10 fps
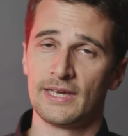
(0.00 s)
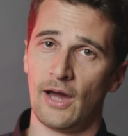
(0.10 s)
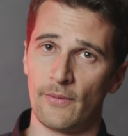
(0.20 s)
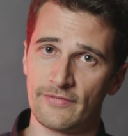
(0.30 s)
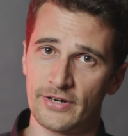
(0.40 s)

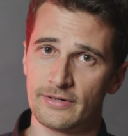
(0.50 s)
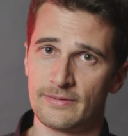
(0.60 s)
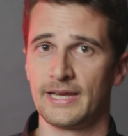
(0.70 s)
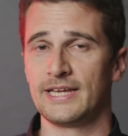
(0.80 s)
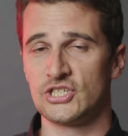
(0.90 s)

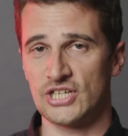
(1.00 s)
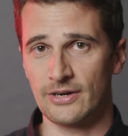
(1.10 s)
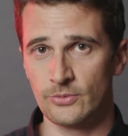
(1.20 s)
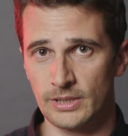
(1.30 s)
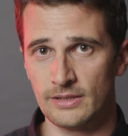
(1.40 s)
However, in
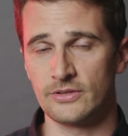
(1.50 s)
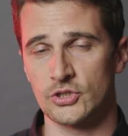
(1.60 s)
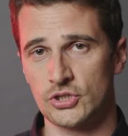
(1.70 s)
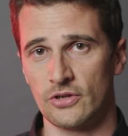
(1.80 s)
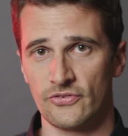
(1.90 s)
general, the
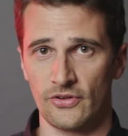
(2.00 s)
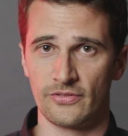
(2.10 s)
shots